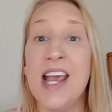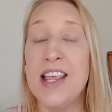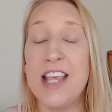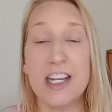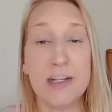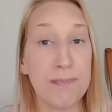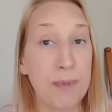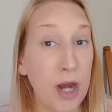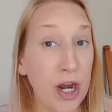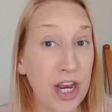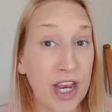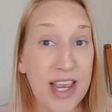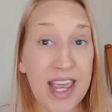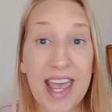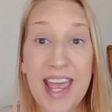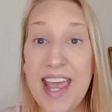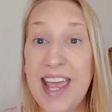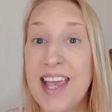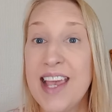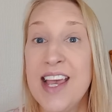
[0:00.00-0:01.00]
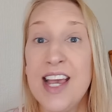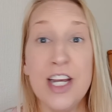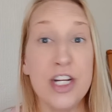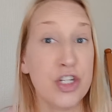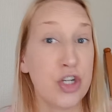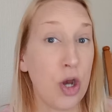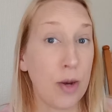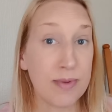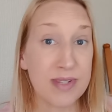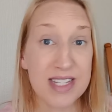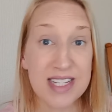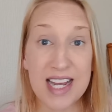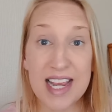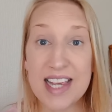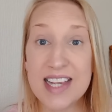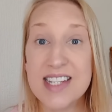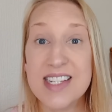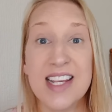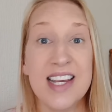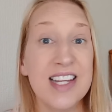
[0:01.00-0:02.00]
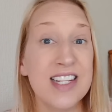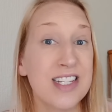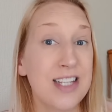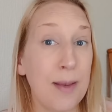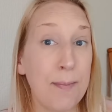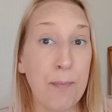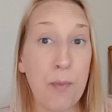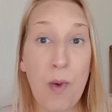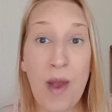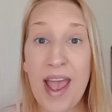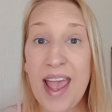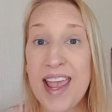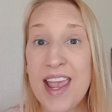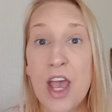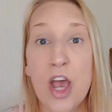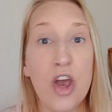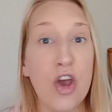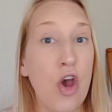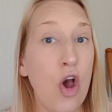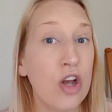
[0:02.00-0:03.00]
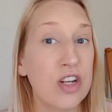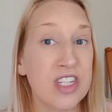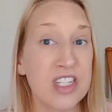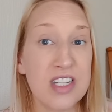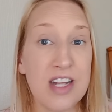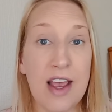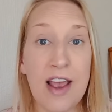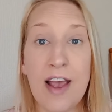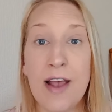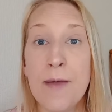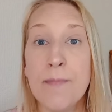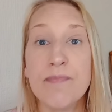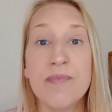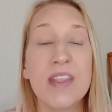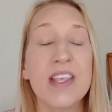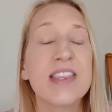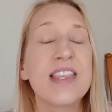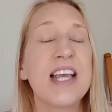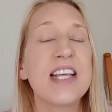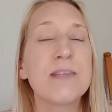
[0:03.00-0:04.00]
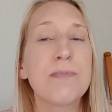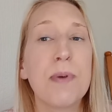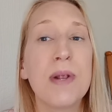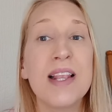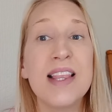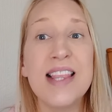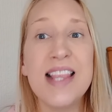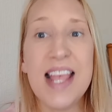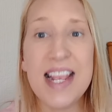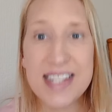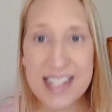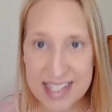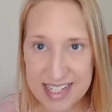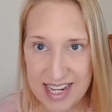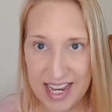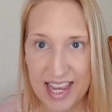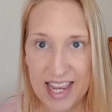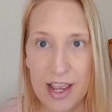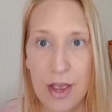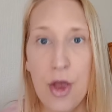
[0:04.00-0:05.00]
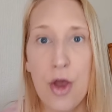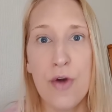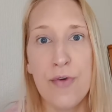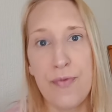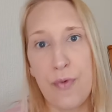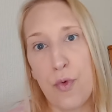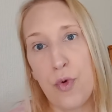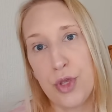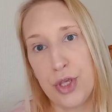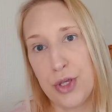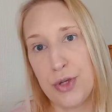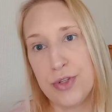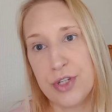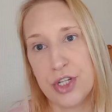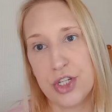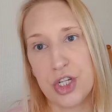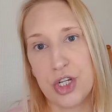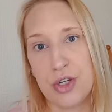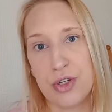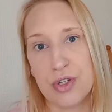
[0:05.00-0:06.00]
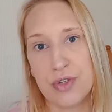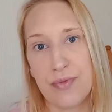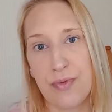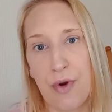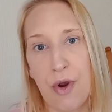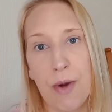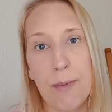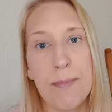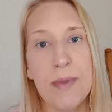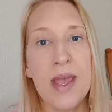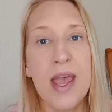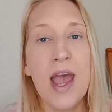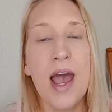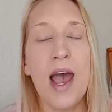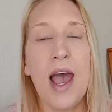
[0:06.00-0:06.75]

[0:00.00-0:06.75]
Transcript: there's Burger King, Chopsticks, Subway, Costa. There's plenty for you to choose from.